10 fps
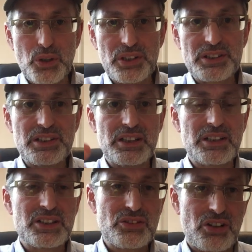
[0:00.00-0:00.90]

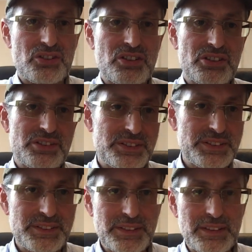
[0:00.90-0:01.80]
warranty,
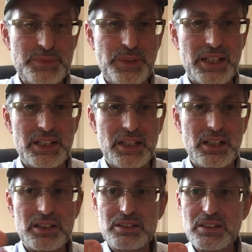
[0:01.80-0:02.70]
instructions, spare
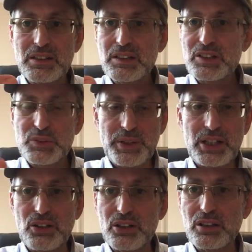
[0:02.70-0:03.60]
glass,
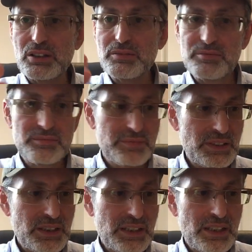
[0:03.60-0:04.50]
spare coil.
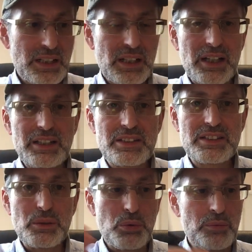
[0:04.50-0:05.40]
You
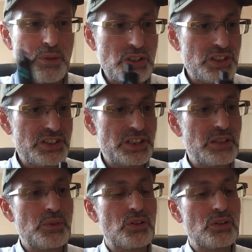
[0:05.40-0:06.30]
see one box, you see
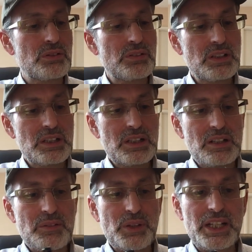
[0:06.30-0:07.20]
them all.
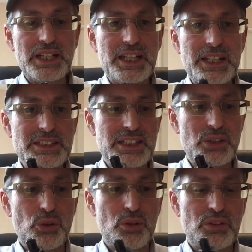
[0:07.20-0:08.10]
But Innokin is the
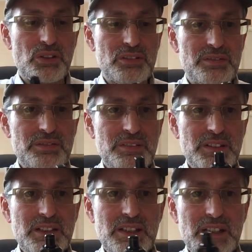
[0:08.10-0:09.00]
normal
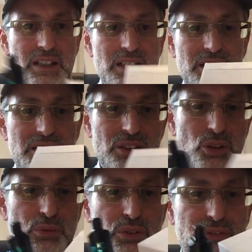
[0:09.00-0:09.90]

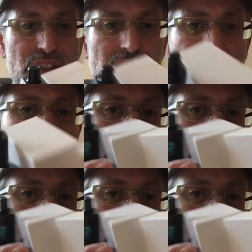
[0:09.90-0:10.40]
fare,